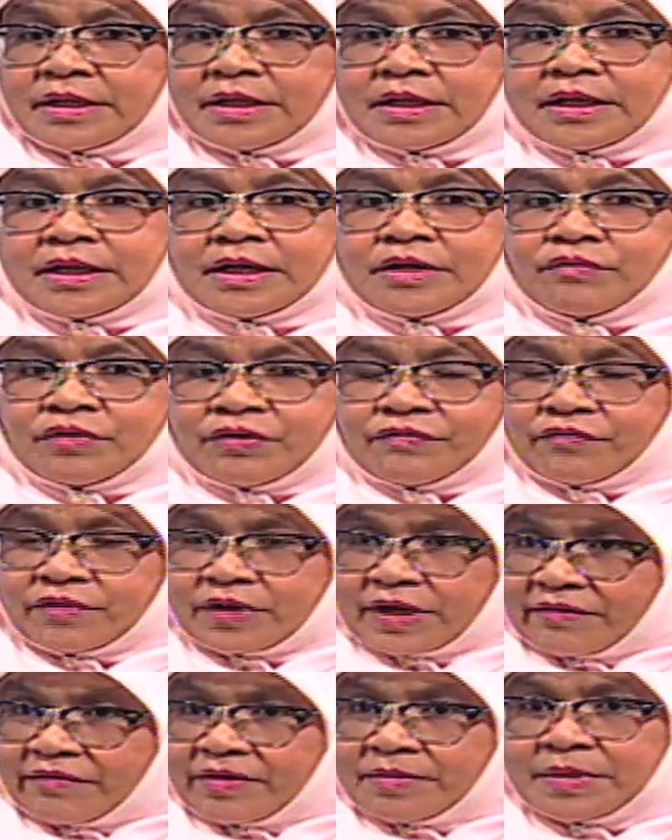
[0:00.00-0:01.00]
uh, with
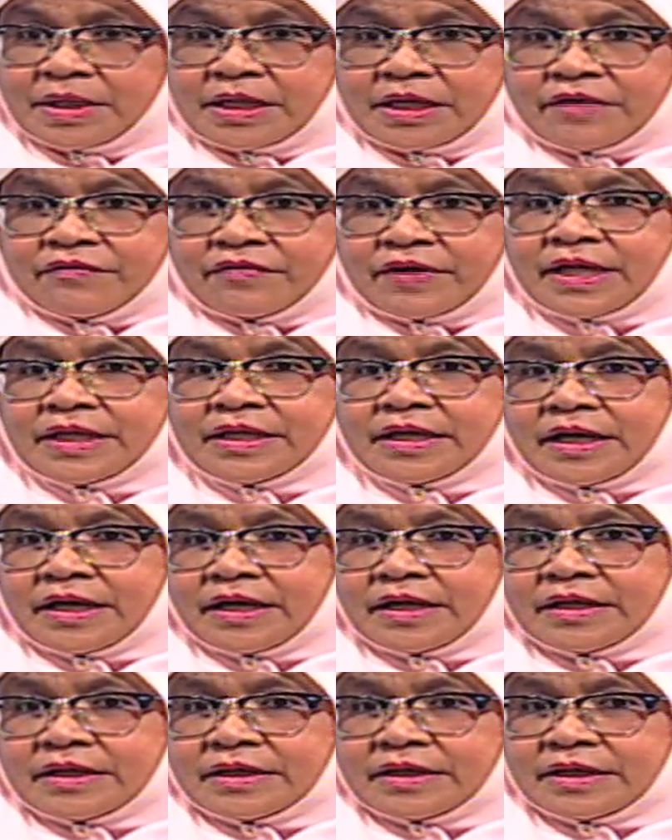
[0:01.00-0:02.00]
government of
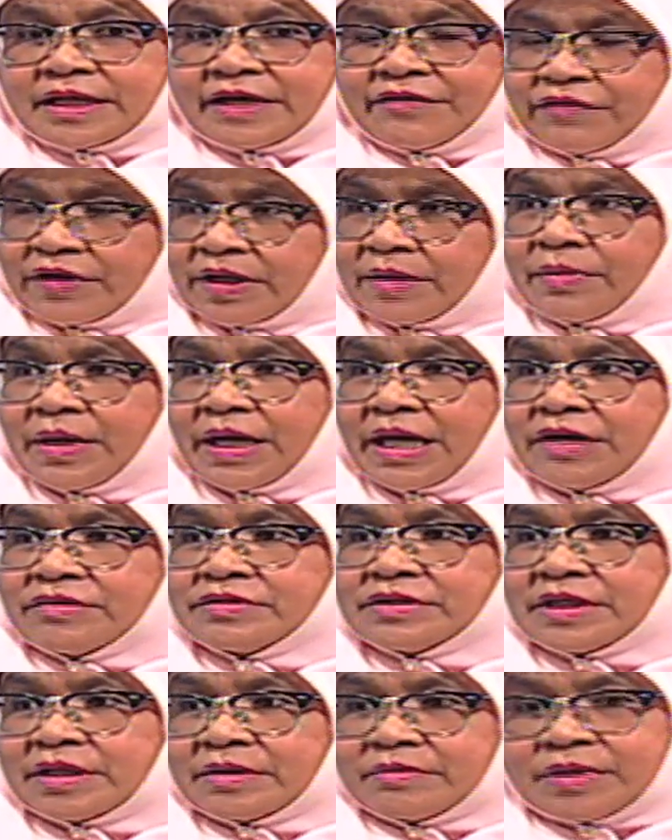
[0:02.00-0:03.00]
Kenya in affordable
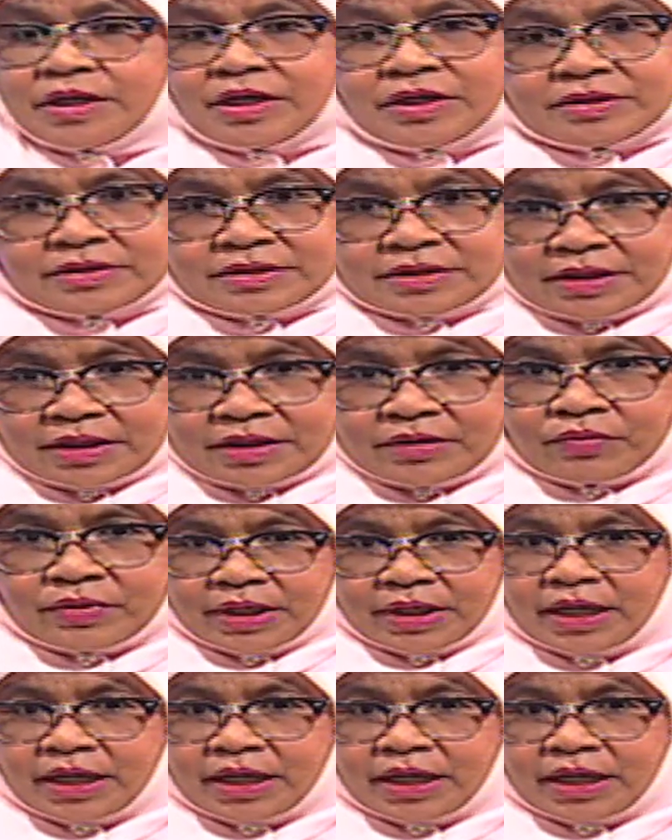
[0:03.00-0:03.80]
housing, because uh,